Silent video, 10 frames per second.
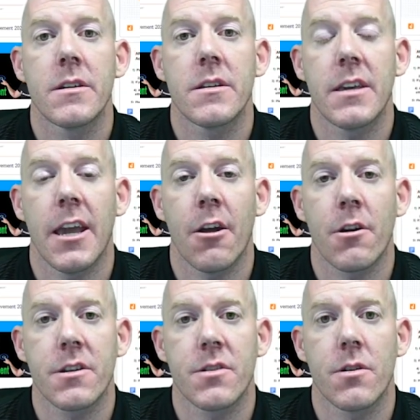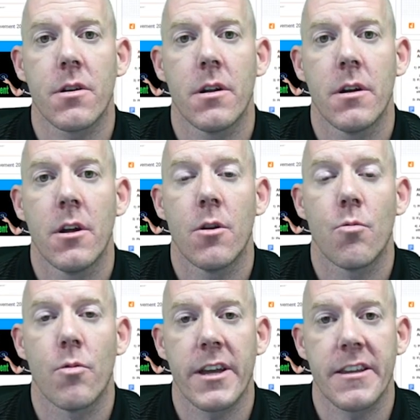Character
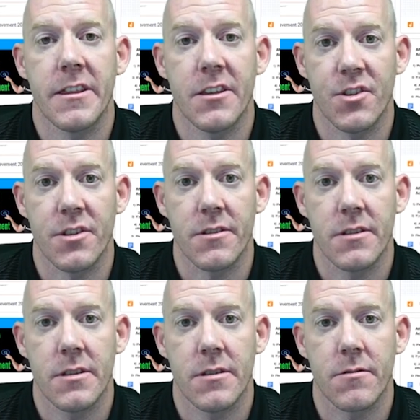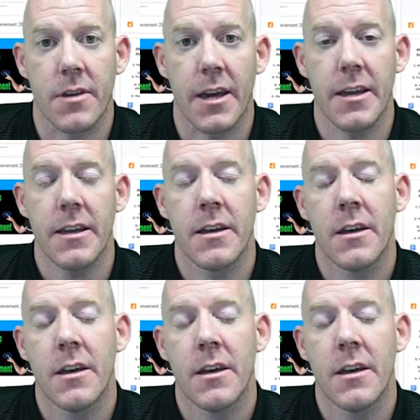Recognition. Okay?